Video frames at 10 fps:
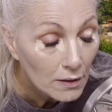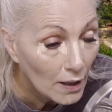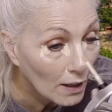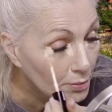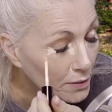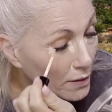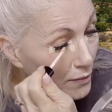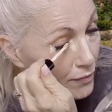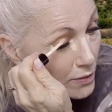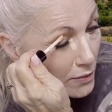helps
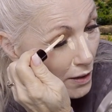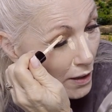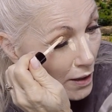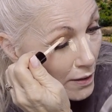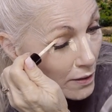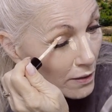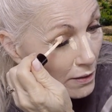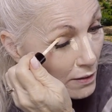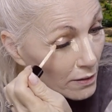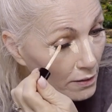lift your eye.
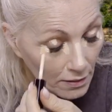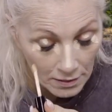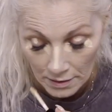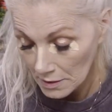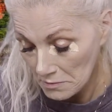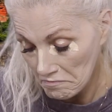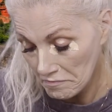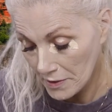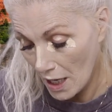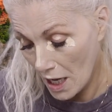
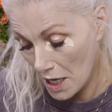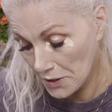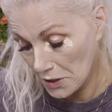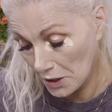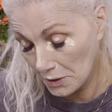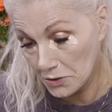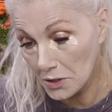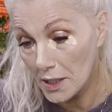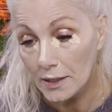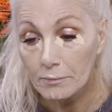I thought I'd
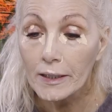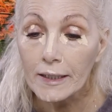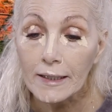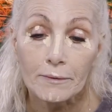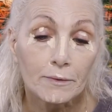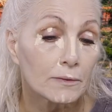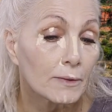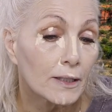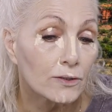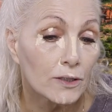try it, but I can't really
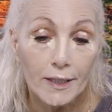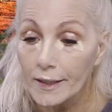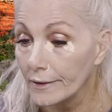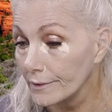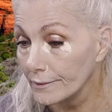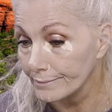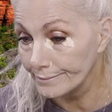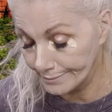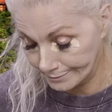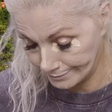make a triangle.
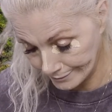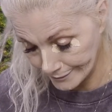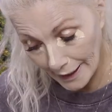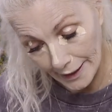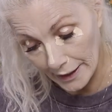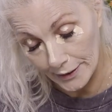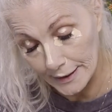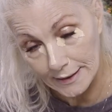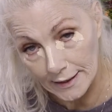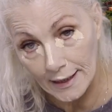Or at
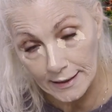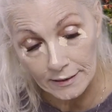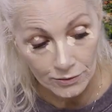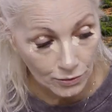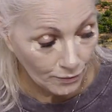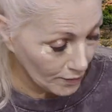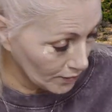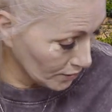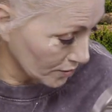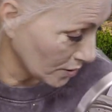least I didn't do a very good